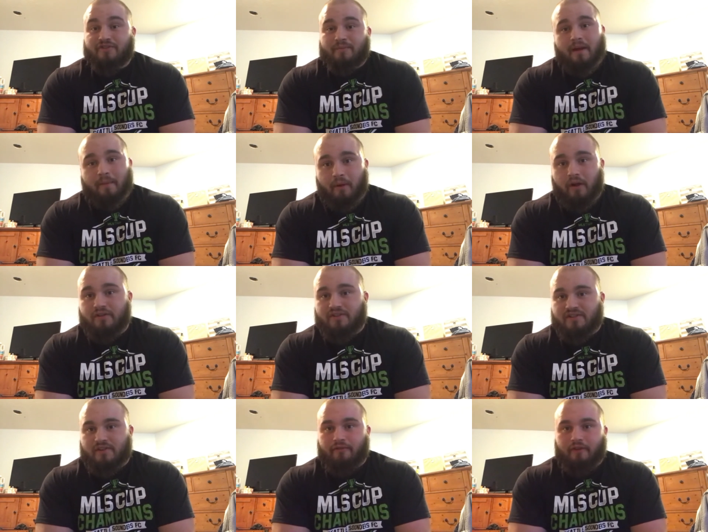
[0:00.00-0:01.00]
And my
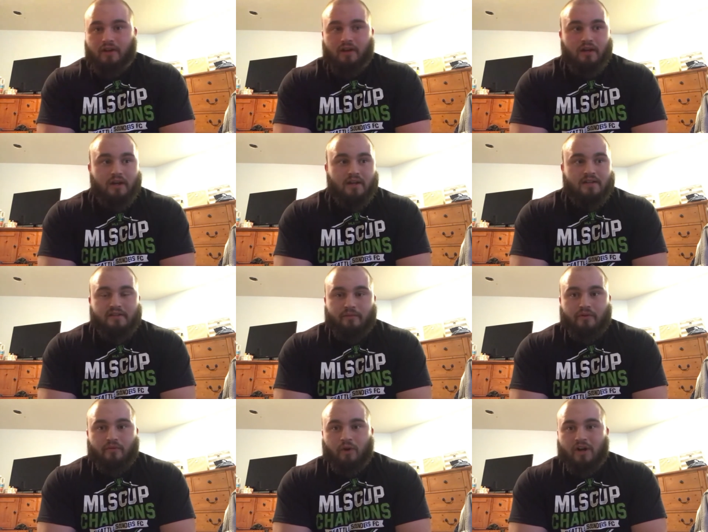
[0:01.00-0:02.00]
apologies if uh,
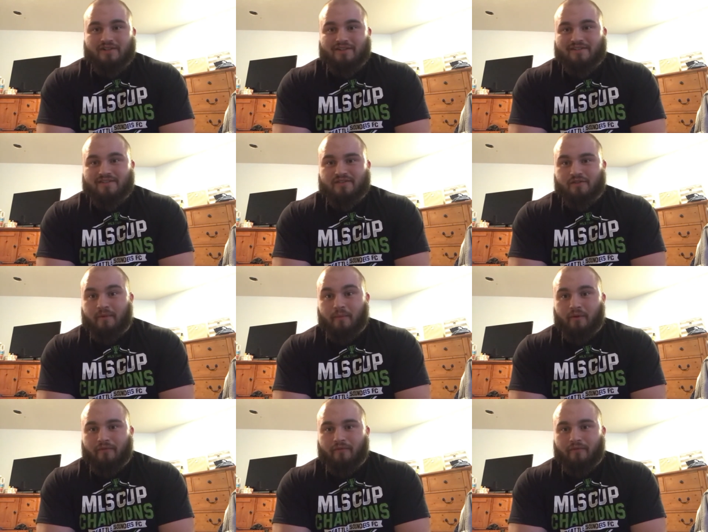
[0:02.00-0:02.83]
someone watching this is a little bit more